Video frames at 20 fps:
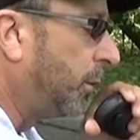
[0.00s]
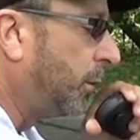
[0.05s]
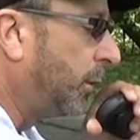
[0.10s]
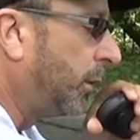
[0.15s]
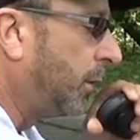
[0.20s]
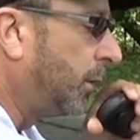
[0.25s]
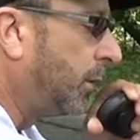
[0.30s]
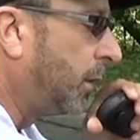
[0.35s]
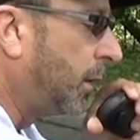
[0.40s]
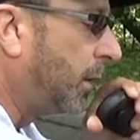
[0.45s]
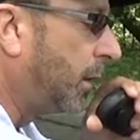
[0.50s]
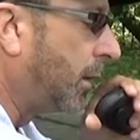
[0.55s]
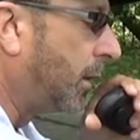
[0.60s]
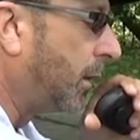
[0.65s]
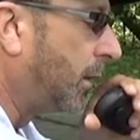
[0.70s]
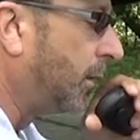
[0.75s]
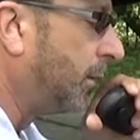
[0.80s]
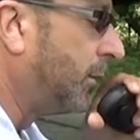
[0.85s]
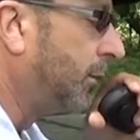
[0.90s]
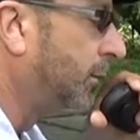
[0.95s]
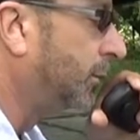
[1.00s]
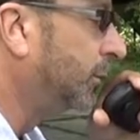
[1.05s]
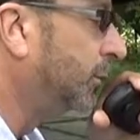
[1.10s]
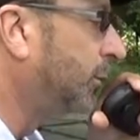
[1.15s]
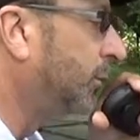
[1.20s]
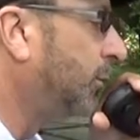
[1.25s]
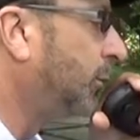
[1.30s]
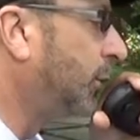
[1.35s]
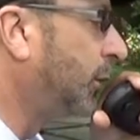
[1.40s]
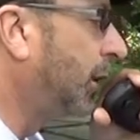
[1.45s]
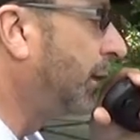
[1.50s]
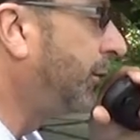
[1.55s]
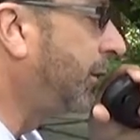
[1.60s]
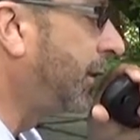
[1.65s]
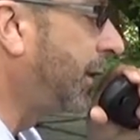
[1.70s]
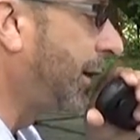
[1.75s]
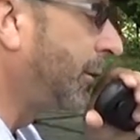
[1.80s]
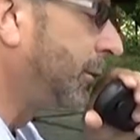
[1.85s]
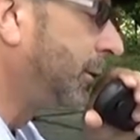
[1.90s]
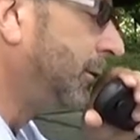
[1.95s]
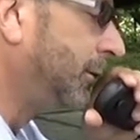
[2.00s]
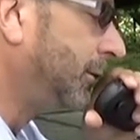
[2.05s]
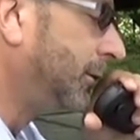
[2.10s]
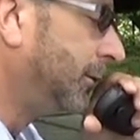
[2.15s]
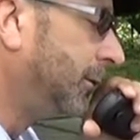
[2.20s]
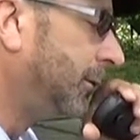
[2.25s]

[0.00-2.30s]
you, but uh, we'll give you that one